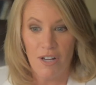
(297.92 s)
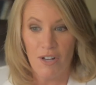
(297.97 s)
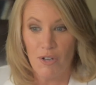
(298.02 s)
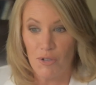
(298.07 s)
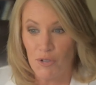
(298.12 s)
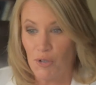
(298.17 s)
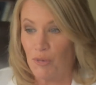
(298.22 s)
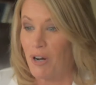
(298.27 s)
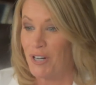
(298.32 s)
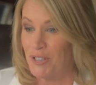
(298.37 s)

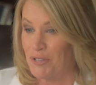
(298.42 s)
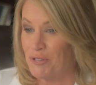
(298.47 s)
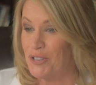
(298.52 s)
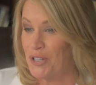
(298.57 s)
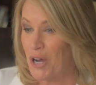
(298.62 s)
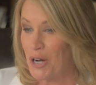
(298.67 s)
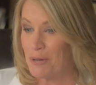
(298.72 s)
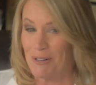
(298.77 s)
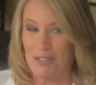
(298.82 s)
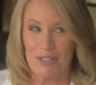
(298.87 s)
So right, so when you're
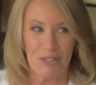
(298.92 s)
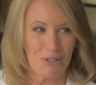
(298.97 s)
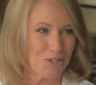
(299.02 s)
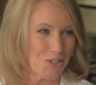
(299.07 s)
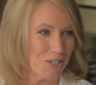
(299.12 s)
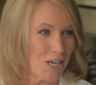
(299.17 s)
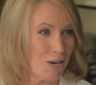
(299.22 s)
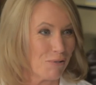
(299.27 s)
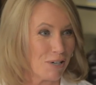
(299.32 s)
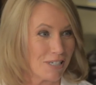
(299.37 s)
talking about
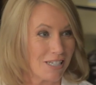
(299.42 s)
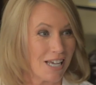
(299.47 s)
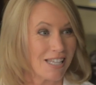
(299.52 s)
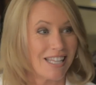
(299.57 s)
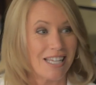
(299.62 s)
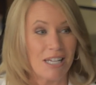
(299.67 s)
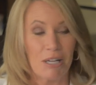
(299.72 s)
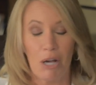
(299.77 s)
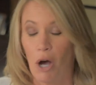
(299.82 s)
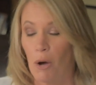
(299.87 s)
social networks, I
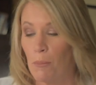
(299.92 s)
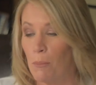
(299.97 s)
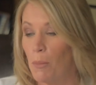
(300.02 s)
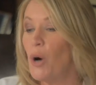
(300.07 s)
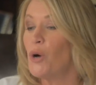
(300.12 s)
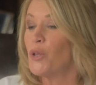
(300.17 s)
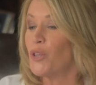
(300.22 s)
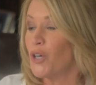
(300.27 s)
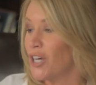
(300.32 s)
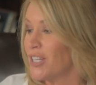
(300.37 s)
think
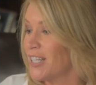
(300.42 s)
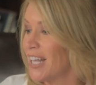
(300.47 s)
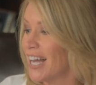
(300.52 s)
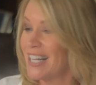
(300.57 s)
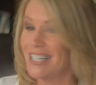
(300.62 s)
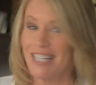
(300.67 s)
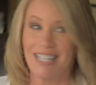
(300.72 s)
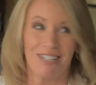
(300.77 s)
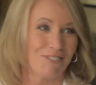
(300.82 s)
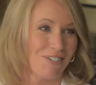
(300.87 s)
both
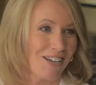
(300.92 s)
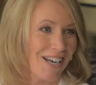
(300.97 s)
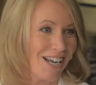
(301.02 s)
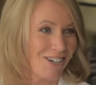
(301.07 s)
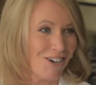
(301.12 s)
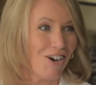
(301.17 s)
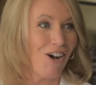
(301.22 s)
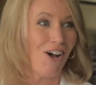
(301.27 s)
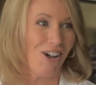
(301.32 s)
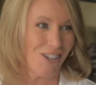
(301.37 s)
online and what I
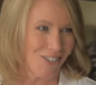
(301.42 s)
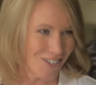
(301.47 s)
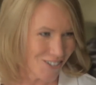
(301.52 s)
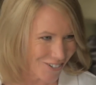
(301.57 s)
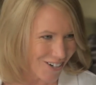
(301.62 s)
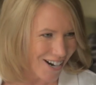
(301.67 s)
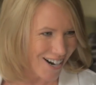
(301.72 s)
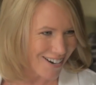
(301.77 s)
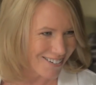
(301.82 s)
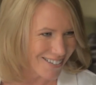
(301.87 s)
call on the
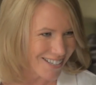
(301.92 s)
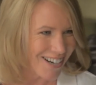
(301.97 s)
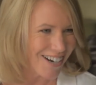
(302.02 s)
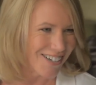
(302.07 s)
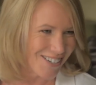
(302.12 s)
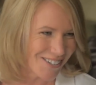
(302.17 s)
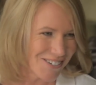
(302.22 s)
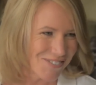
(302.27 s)
ground are